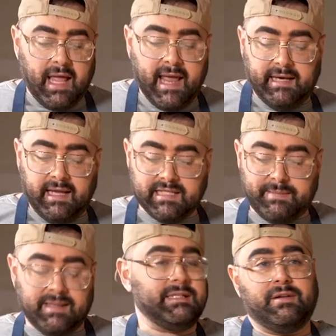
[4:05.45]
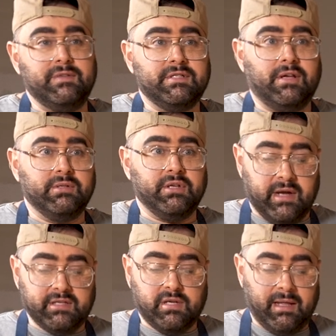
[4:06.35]
and expensive. So your
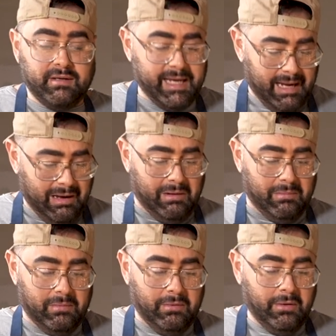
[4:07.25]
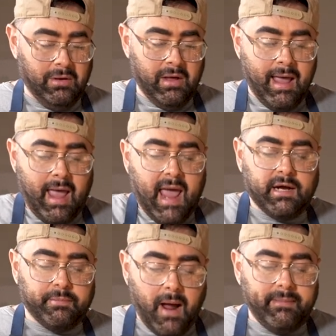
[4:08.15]
guests will be like, damn. And
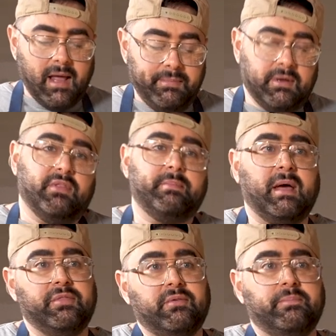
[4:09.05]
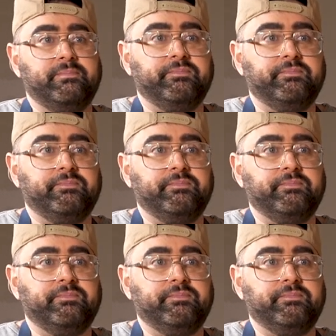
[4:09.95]
it'll probably help you go to the bathroom